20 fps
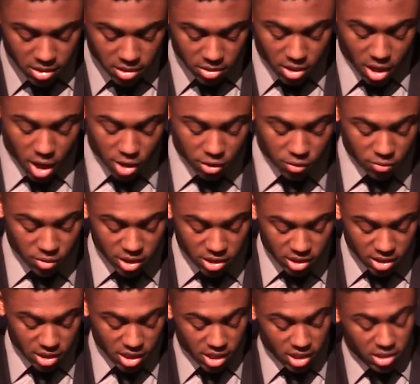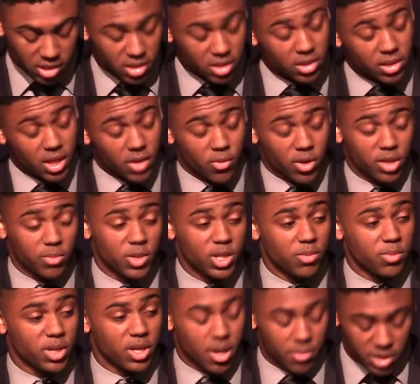The other reason is they wanted me to
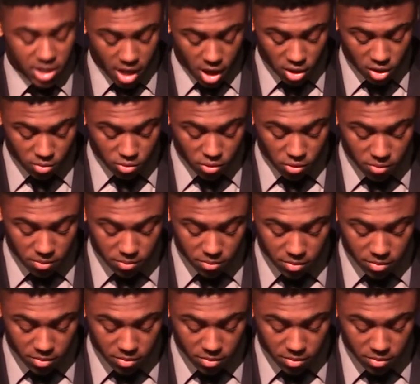become accountable.